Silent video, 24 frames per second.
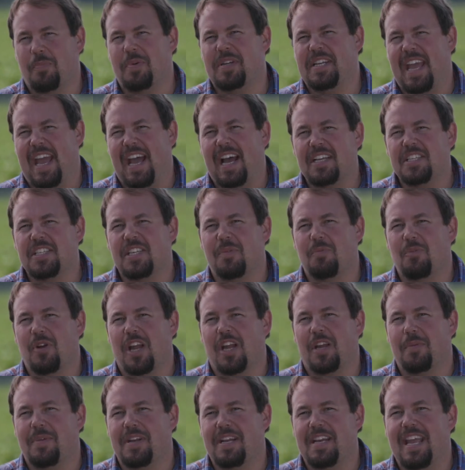potassium
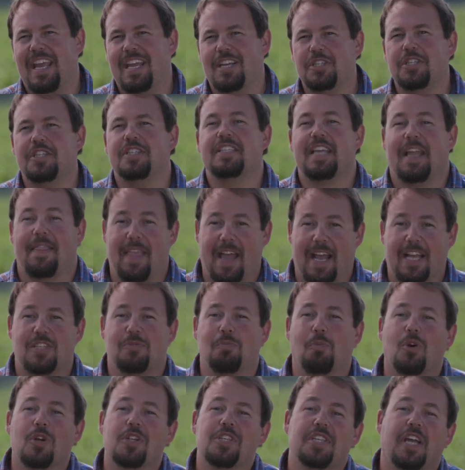recommendations and that's
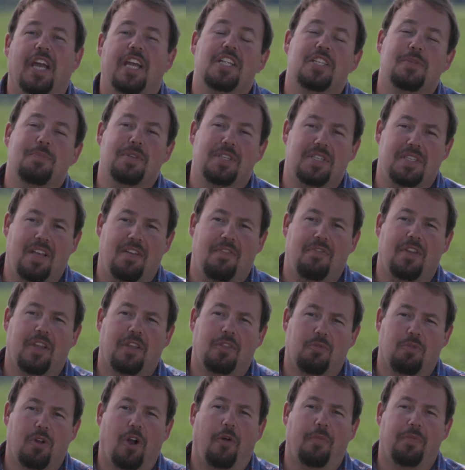more site specific
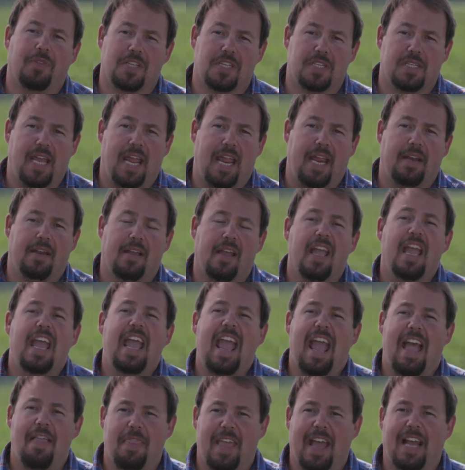throughout the state
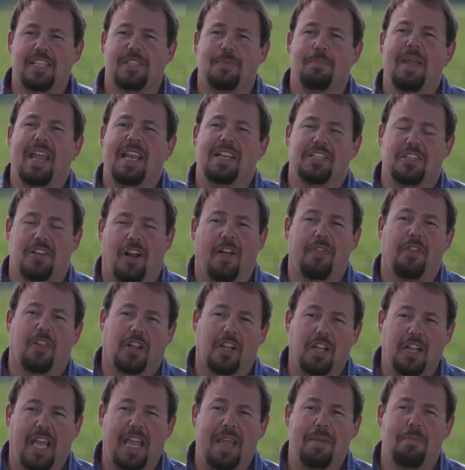and that's based on the
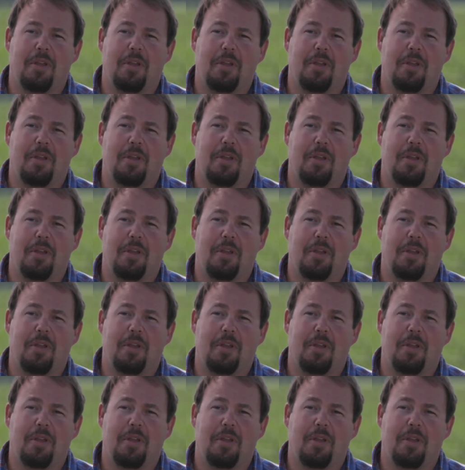clay